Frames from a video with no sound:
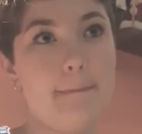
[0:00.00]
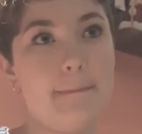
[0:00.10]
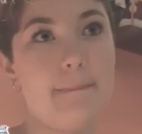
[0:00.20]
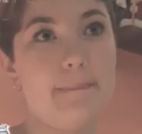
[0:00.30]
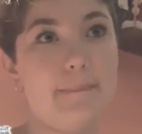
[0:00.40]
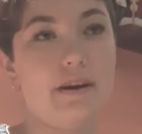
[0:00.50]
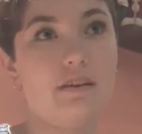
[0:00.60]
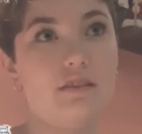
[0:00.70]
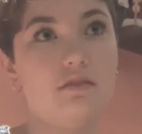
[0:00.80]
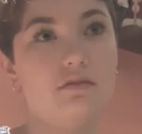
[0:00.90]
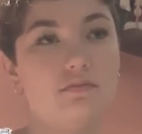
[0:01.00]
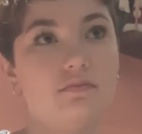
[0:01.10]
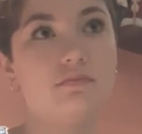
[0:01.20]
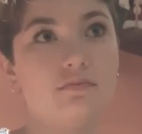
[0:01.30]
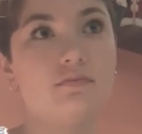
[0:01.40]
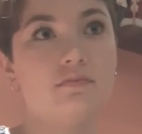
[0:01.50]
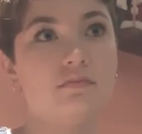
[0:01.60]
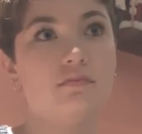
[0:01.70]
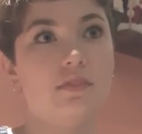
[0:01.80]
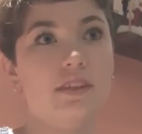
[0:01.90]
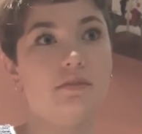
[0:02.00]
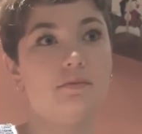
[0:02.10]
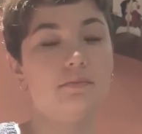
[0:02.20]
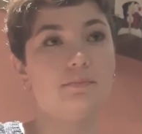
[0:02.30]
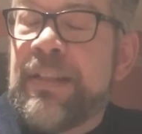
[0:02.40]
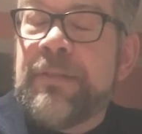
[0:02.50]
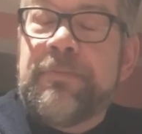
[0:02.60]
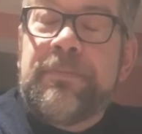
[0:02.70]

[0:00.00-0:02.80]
That's your business, because that's your life. With